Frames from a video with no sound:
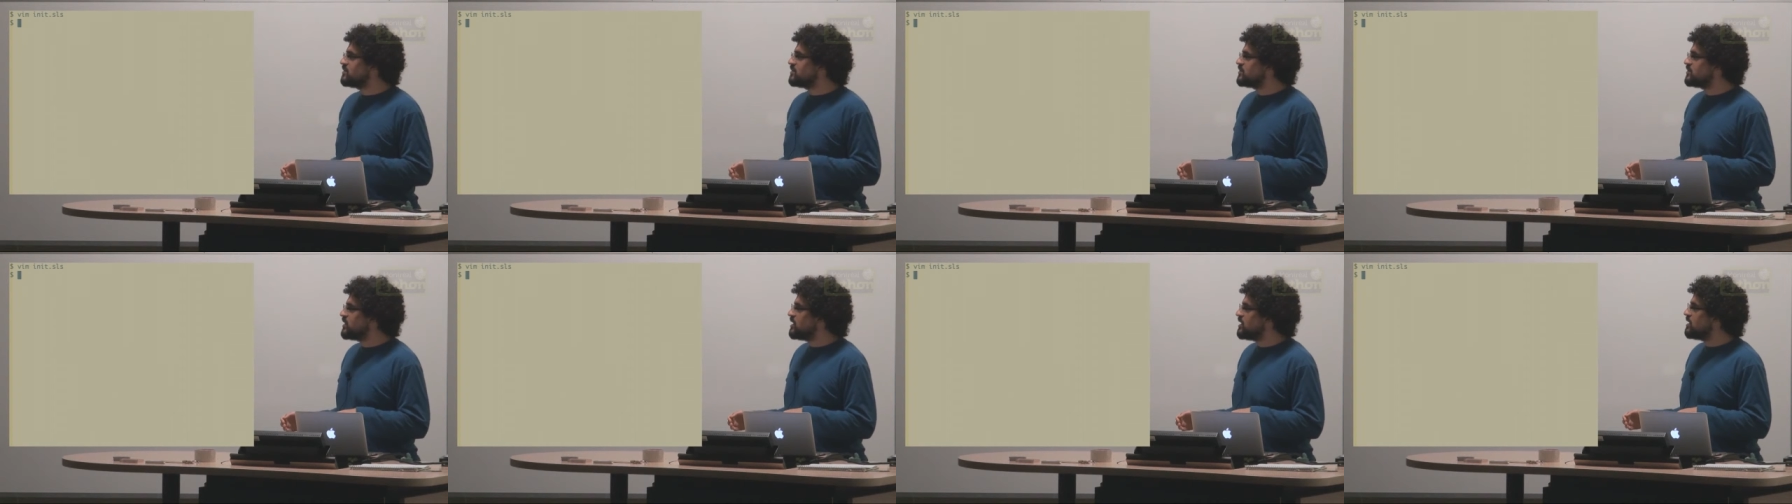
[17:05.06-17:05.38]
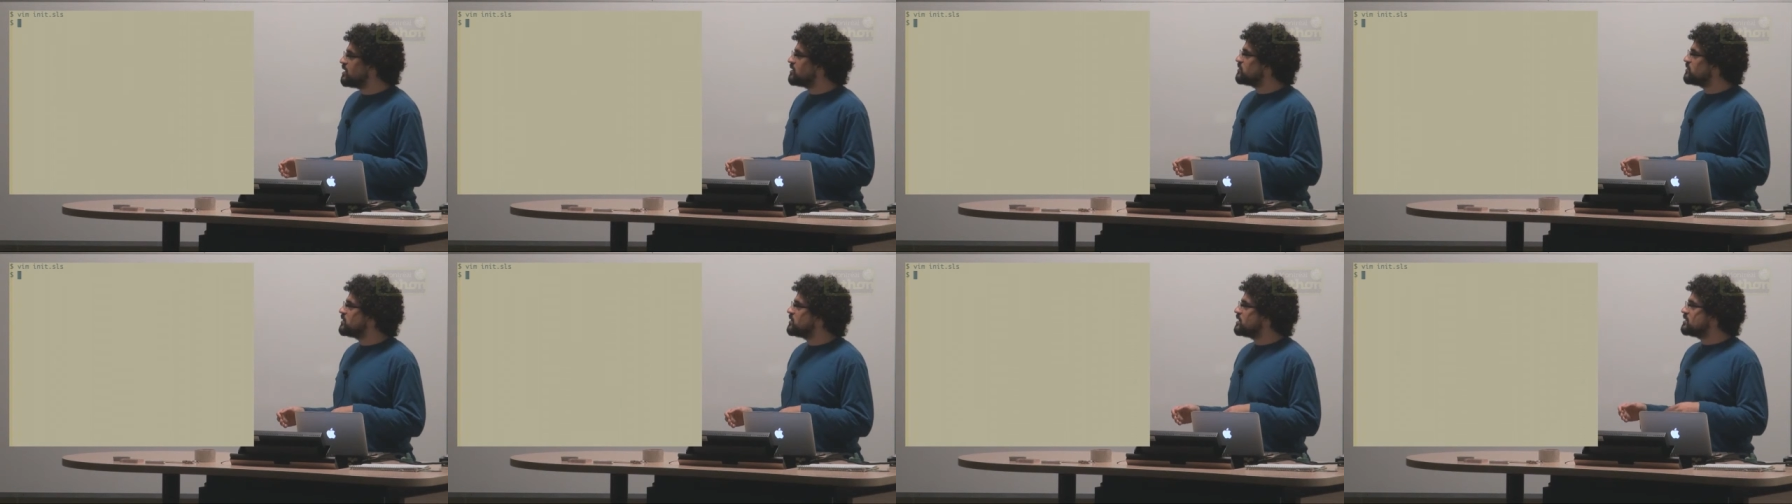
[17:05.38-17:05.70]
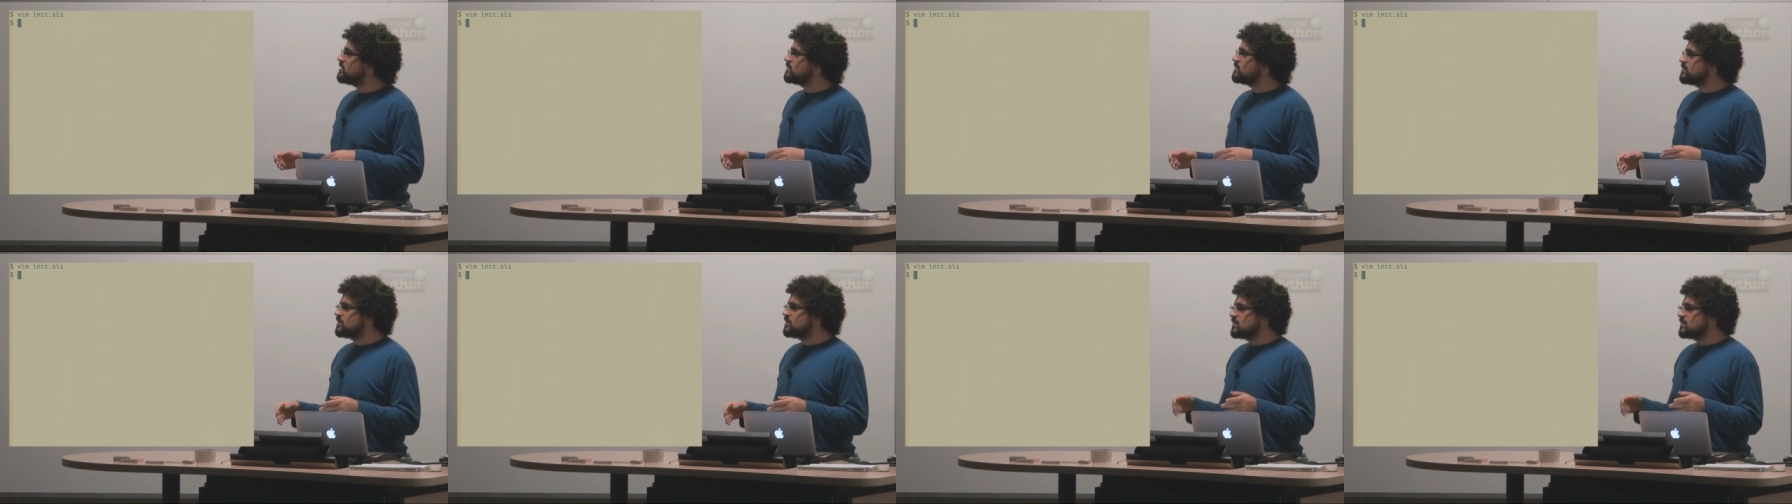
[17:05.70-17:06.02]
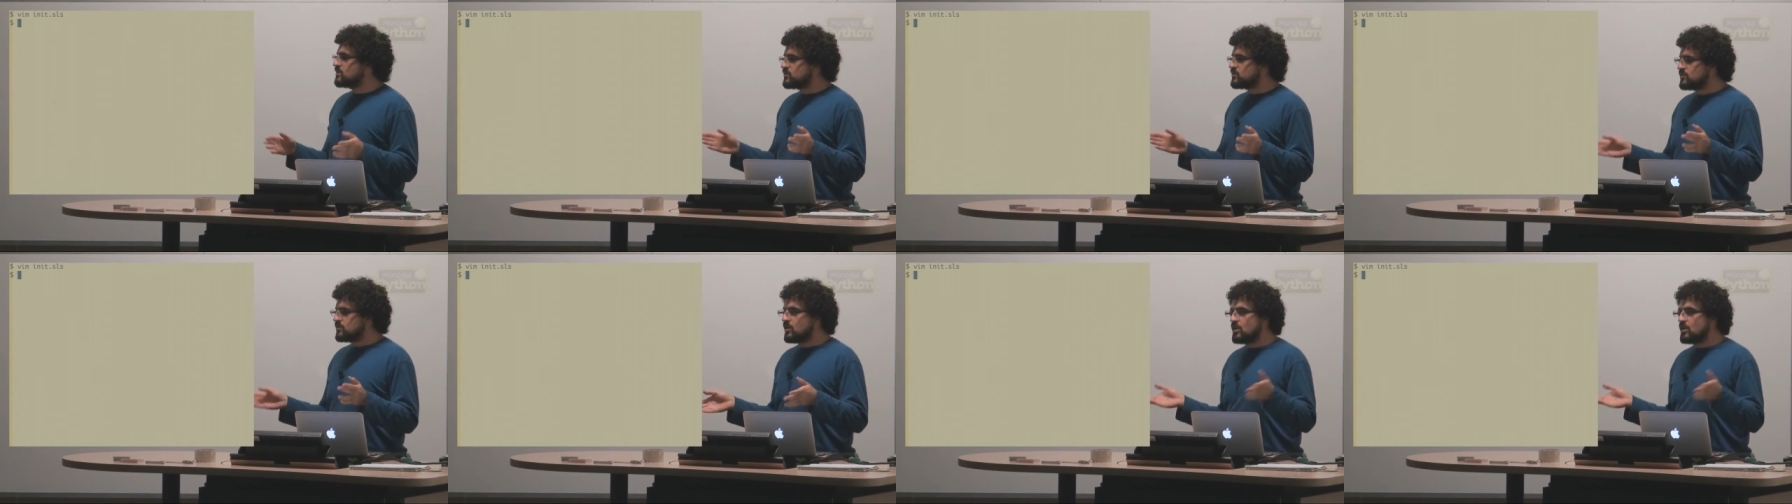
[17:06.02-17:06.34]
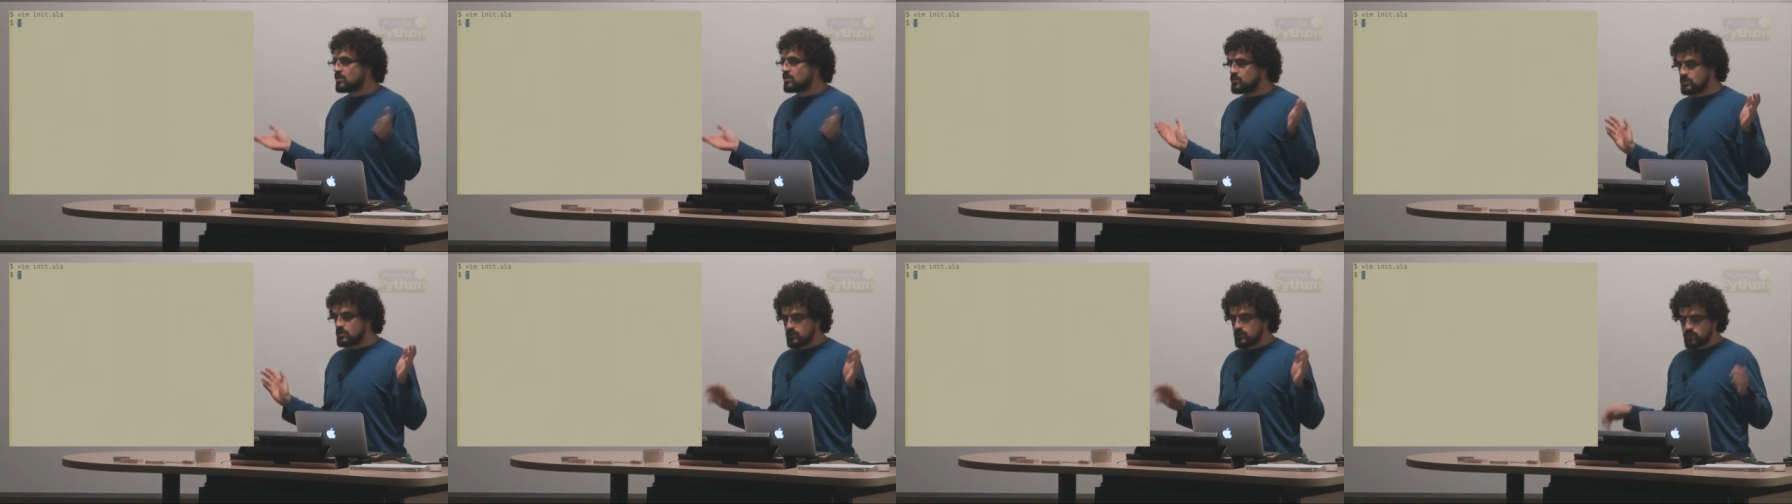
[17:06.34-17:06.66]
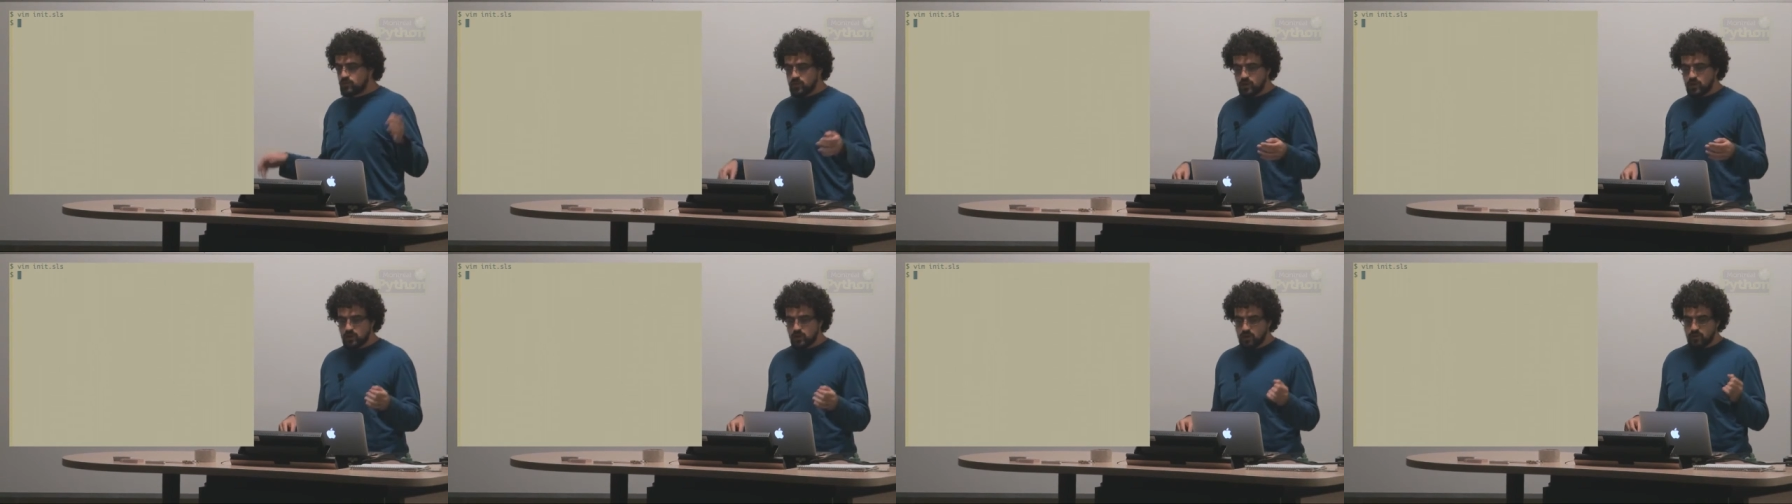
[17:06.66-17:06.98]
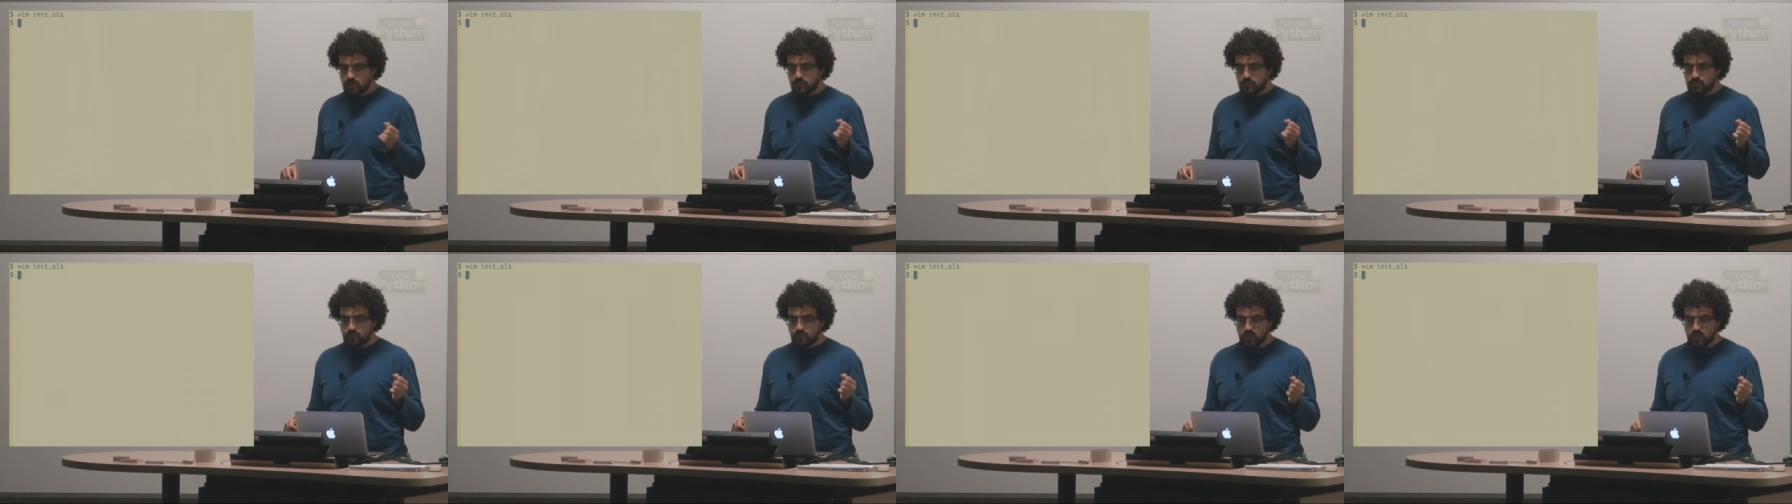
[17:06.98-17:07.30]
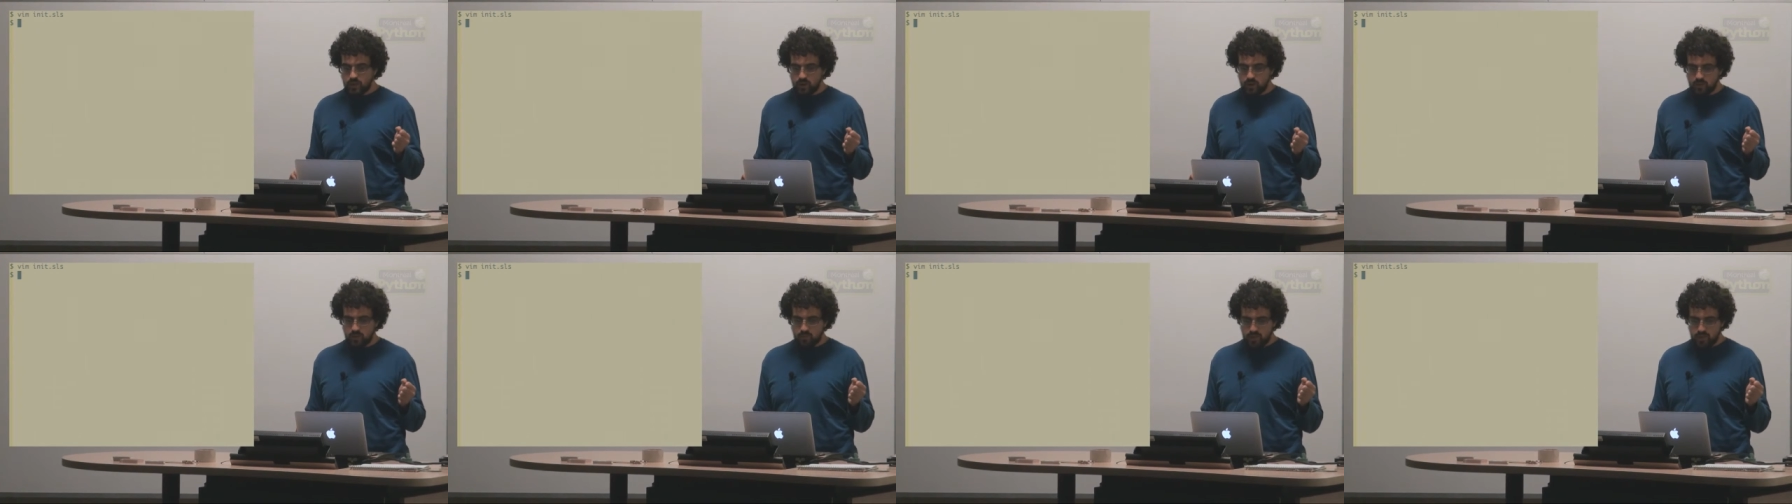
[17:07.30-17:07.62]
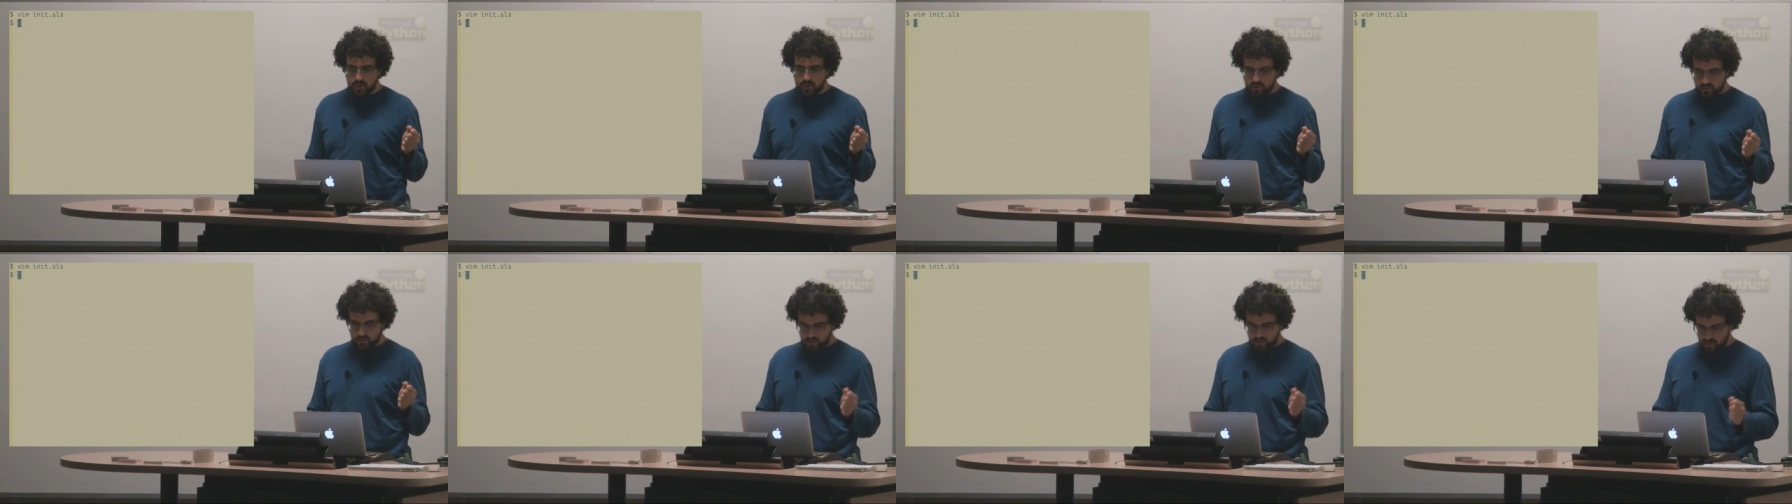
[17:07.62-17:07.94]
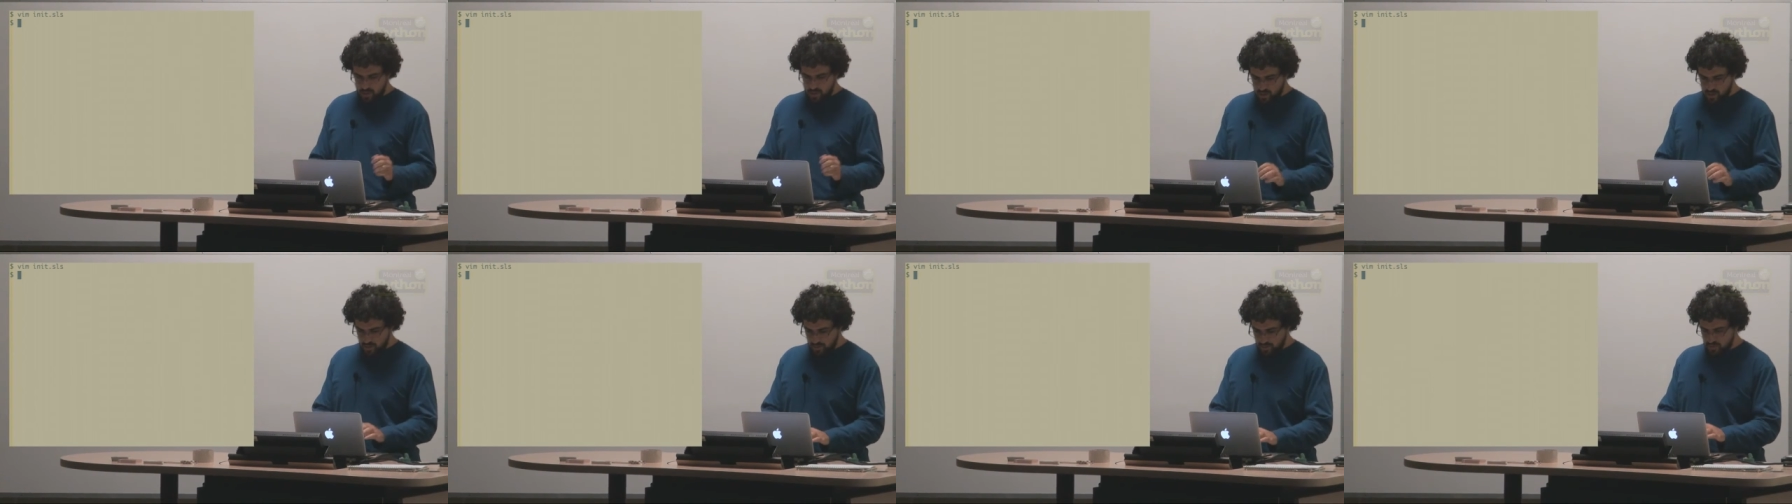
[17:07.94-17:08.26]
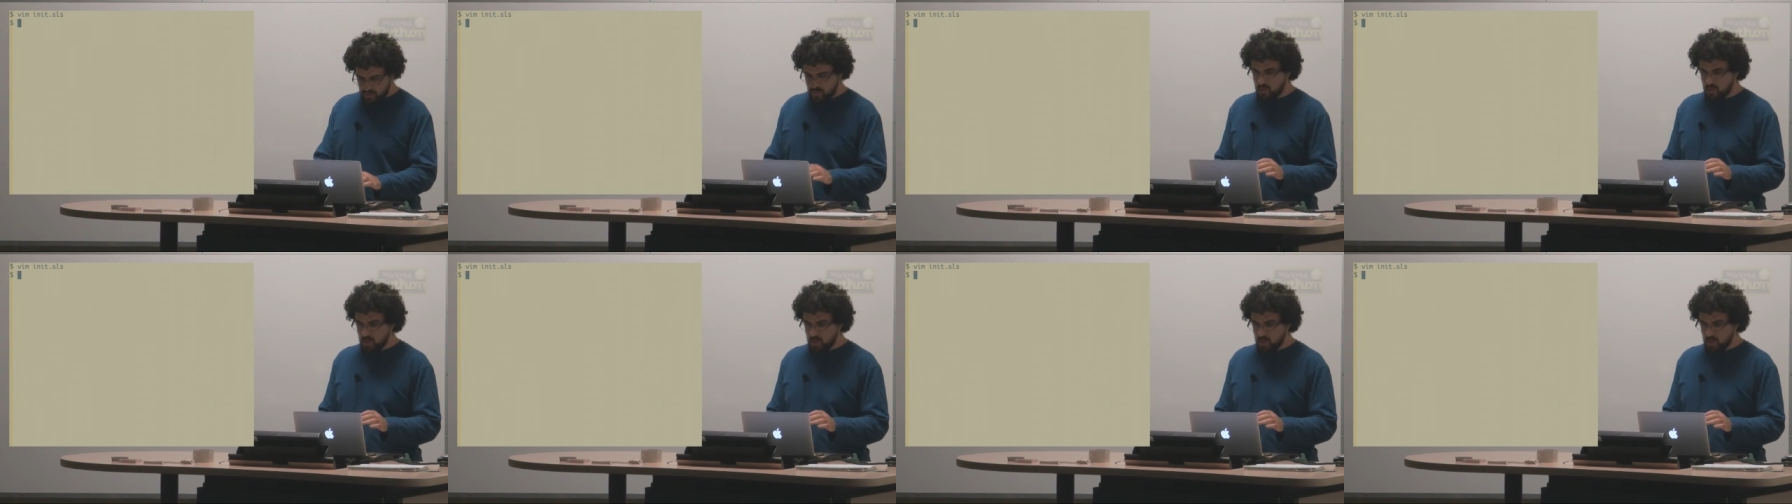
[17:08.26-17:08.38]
there, that this talk would have gone on uh, way too long.